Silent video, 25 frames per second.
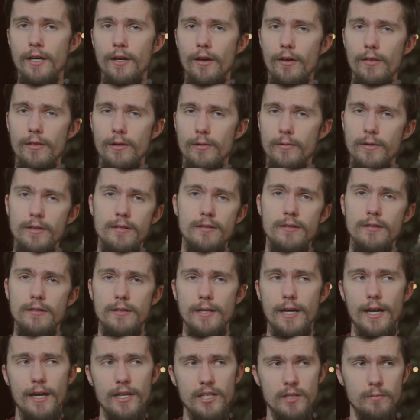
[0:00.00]
there isn't
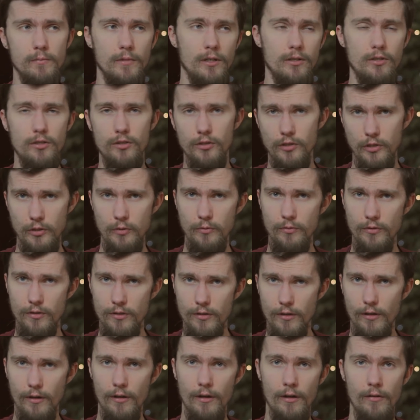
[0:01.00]
as much
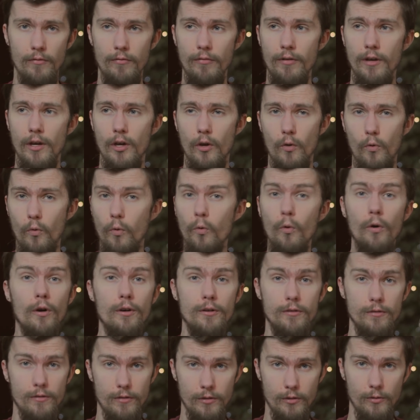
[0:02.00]
use of
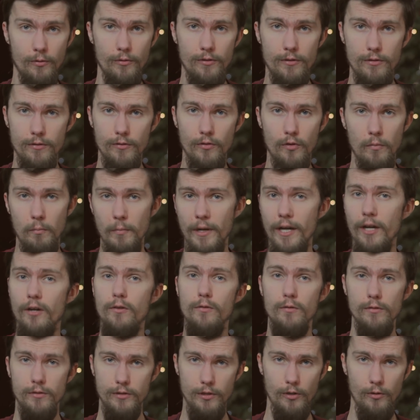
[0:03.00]
quarter notes or
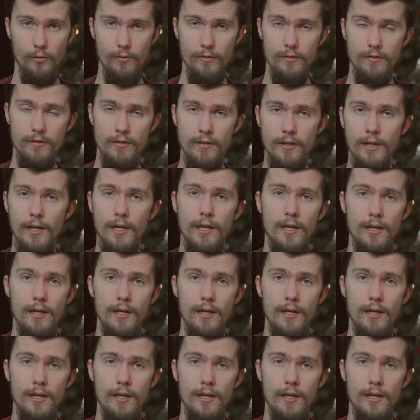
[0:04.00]
microtones,